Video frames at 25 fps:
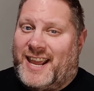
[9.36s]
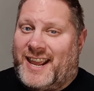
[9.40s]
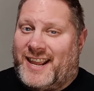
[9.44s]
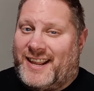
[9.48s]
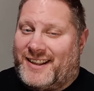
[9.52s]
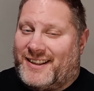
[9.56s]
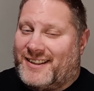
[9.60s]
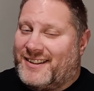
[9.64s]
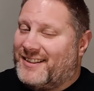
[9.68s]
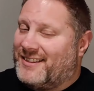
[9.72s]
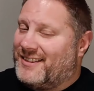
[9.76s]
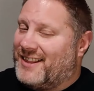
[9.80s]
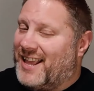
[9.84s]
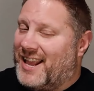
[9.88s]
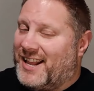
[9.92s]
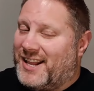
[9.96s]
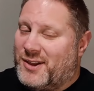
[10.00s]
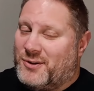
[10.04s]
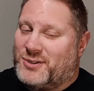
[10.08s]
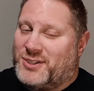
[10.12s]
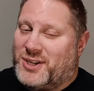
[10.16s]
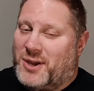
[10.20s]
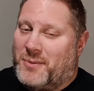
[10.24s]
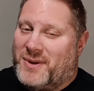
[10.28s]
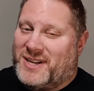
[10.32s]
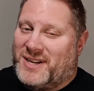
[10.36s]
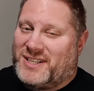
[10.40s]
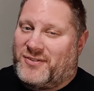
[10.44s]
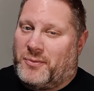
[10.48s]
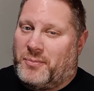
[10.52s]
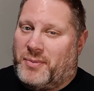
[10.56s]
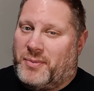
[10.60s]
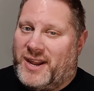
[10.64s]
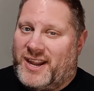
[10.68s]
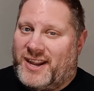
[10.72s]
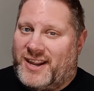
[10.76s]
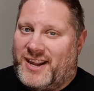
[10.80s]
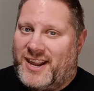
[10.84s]
day. Thank you so much
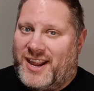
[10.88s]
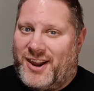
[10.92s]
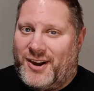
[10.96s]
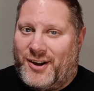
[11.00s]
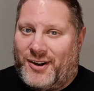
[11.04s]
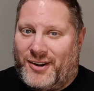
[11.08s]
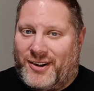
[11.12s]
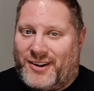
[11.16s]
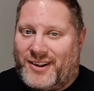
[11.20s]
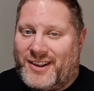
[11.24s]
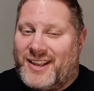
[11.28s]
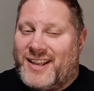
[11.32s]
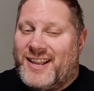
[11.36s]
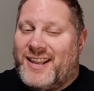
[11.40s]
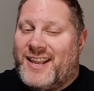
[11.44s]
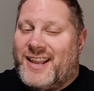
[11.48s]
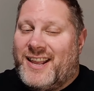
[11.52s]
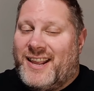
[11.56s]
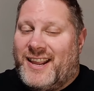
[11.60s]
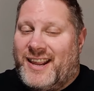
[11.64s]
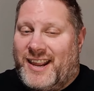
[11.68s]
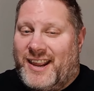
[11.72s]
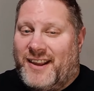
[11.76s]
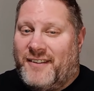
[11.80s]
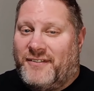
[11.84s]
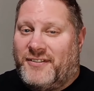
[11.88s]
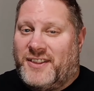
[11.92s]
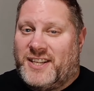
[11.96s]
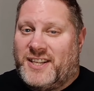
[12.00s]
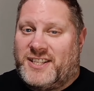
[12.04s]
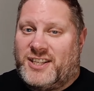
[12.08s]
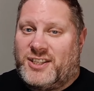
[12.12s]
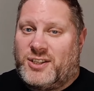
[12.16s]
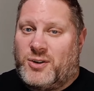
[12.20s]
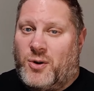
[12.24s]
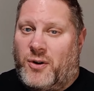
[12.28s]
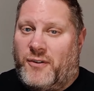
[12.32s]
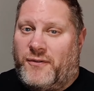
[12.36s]
for being here. If
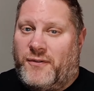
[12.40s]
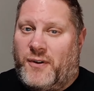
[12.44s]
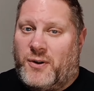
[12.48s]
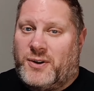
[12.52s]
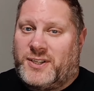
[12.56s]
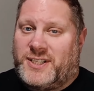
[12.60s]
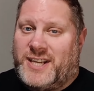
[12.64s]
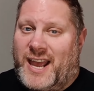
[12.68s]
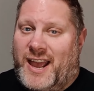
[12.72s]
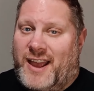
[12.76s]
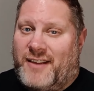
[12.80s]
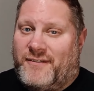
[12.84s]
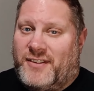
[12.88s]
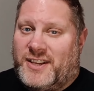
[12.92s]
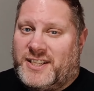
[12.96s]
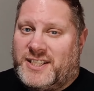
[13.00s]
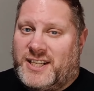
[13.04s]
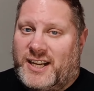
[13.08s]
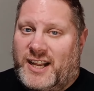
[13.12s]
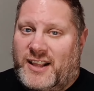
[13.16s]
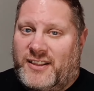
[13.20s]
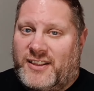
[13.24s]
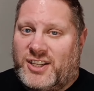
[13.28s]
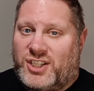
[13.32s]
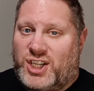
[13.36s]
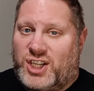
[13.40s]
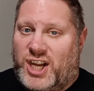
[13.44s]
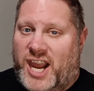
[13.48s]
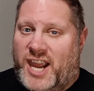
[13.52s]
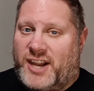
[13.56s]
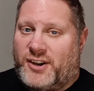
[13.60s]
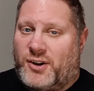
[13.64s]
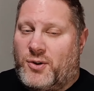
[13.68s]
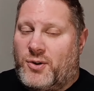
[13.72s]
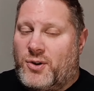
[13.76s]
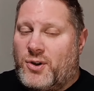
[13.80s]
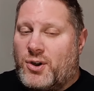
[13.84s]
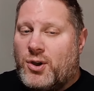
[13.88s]
this is your first time visiting the
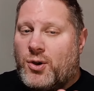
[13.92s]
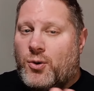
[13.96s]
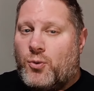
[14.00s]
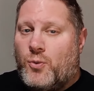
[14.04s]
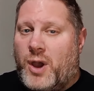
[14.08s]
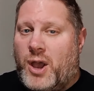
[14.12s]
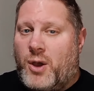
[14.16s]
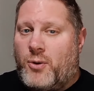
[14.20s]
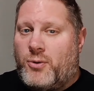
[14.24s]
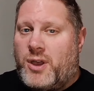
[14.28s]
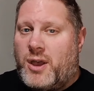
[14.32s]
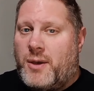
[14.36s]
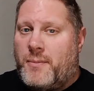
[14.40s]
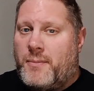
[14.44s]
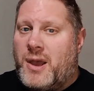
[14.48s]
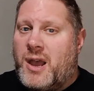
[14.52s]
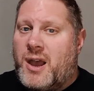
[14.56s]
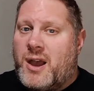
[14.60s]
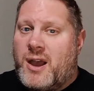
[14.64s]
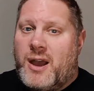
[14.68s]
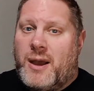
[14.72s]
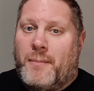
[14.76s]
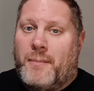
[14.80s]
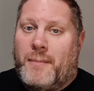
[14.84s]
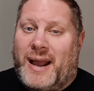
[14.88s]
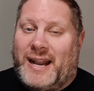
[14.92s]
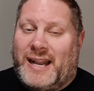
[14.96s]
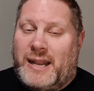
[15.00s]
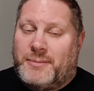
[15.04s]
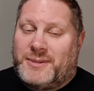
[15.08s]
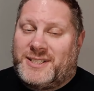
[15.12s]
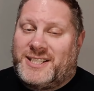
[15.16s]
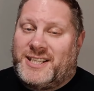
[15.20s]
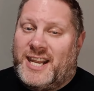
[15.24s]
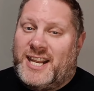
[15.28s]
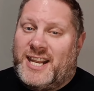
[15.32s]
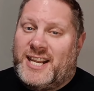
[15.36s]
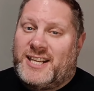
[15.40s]
channel, welcome. My
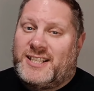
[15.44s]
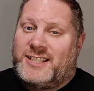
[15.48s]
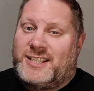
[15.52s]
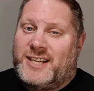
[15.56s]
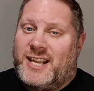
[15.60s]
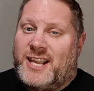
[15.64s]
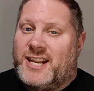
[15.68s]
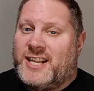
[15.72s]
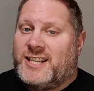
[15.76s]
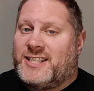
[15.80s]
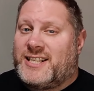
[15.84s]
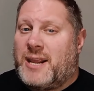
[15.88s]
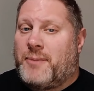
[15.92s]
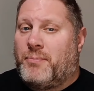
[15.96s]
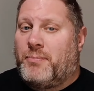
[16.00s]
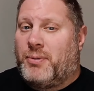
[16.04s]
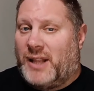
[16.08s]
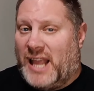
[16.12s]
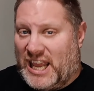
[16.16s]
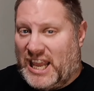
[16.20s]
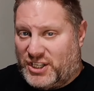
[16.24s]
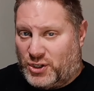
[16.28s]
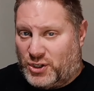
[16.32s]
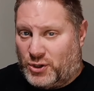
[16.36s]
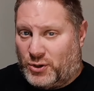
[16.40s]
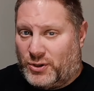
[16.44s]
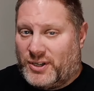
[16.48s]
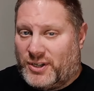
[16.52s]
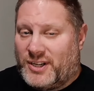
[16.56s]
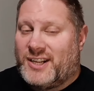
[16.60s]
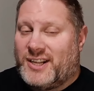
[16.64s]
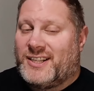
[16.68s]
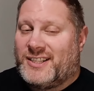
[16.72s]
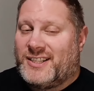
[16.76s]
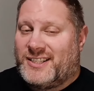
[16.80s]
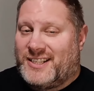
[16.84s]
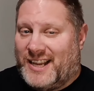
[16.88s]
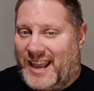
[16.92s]
name's Dennis. It is a pleasure
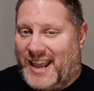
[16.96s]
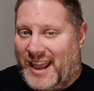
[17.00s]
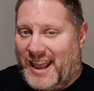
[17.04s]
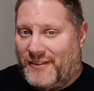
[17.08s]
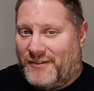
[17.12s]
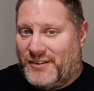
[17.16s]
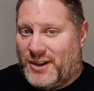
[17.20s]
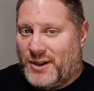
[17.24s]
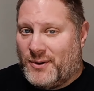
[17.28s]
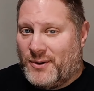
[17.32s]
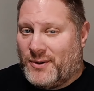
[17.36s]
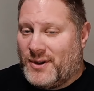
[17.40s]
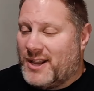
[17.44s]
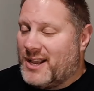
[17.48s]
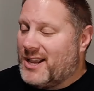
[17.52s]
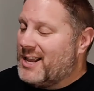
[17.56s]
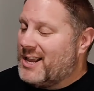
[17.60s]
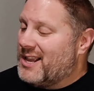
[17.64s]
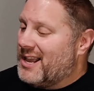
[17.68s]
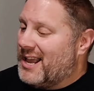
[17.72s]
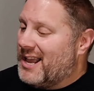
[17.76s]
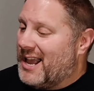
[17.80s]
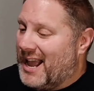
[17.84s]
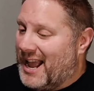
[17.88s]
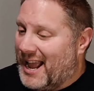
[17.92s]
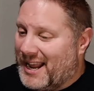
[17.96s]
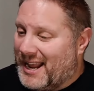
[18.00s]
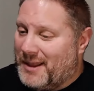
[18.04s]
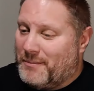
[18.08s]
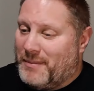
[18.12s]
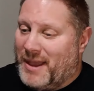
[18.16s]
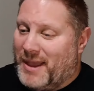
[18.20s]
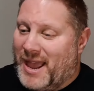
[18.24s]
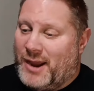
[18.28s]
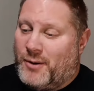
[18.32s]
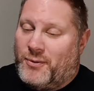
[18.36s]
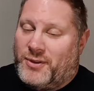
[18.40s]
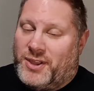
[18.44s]
to have you. I
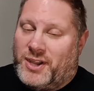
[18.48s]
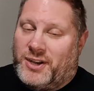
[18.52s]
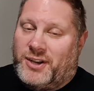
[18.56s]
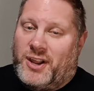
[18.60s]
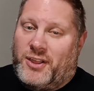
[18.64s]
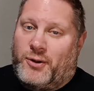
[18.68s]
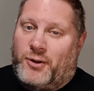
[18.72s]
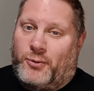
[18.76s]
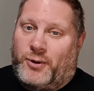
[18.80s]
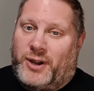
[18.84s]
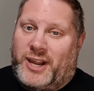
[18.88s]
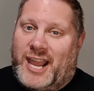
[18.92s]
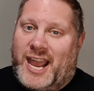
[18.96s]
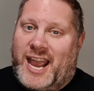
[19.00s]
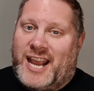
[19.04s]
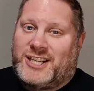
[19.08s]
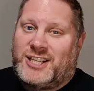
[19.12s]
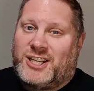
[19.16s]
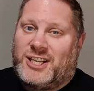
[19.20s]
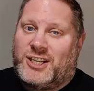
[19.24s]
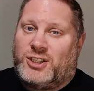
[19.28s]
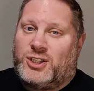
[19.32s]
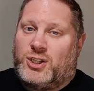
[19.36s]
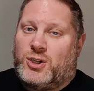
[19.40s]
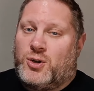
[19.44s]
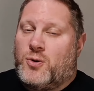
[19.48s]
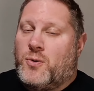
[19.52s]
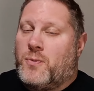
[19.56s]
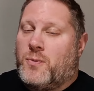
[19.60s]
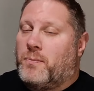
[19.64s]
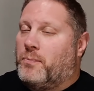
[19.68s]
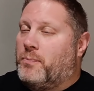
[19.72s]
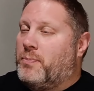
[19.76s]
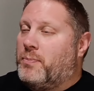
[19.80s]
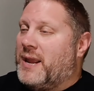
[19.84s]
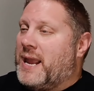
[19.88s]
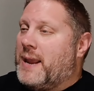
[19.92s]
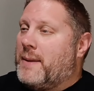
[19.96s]
am back with another reaction to
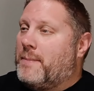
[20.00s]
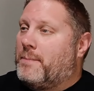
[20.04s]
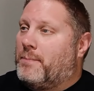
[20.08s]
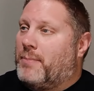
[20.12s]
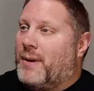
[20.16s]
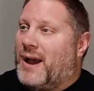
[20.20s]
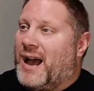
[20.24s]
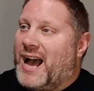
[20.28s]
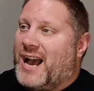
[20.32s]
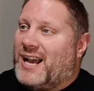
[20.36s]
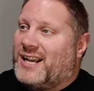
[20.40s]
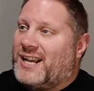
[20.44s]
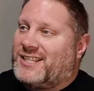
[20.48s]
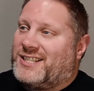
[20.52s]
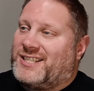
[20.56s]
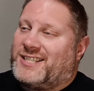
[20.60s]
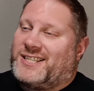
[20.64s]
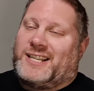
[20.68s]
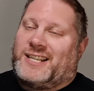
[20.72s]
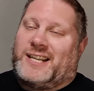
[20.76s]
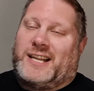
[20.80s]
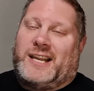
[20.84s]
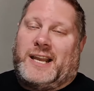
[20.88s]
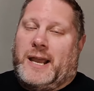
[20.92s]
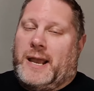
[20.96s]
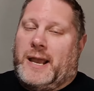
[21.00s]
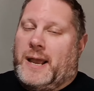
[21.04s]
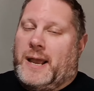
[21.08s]
Beatbox,